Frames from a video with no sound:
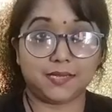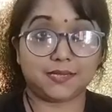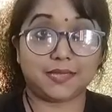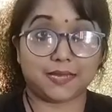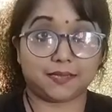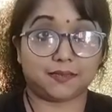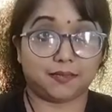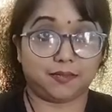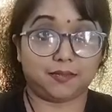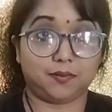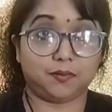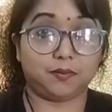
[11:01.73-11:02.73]

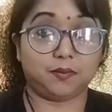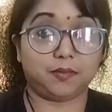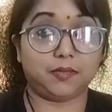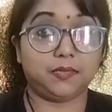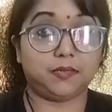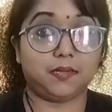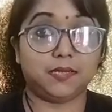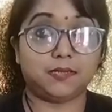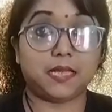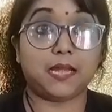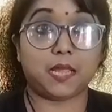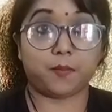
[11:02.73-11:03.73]
lecture, or increase
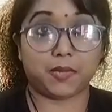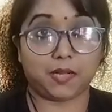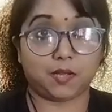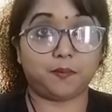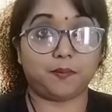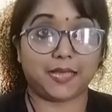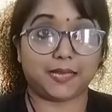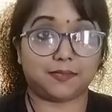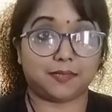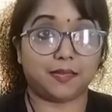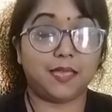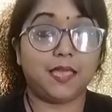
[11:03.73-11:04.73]
the level of
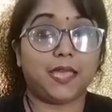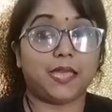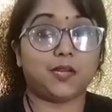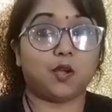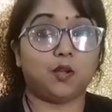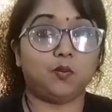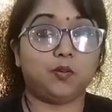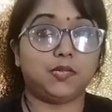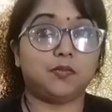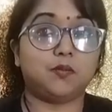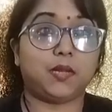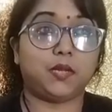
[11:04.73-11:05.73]
lecture. And
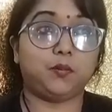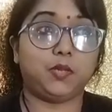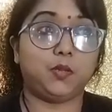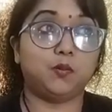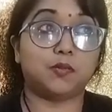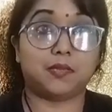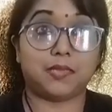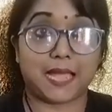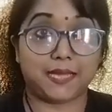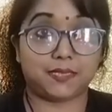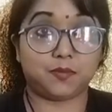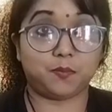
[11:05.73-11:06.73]
always when we use
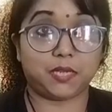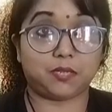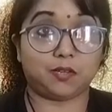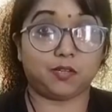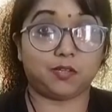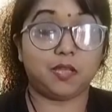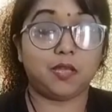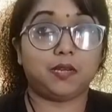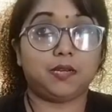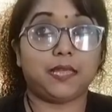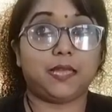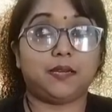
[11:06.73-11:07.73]
slides method,
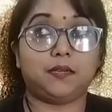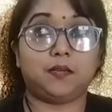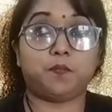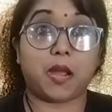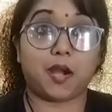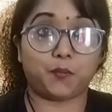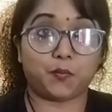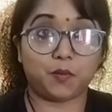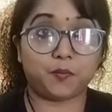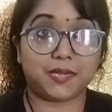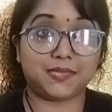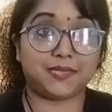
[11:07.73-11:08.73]
then
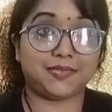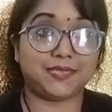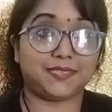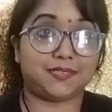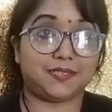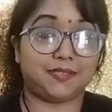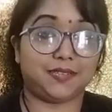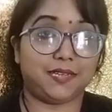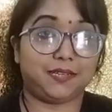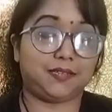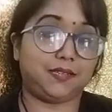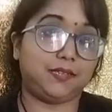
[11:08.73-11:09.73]
PowerPoint presentation,
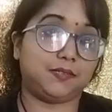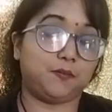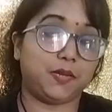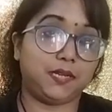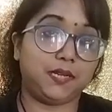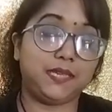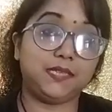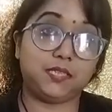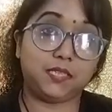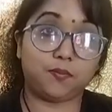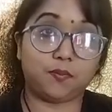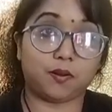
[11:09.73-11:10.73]
it is very
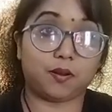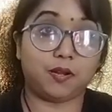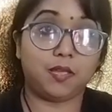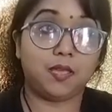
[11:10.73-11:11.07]
easy for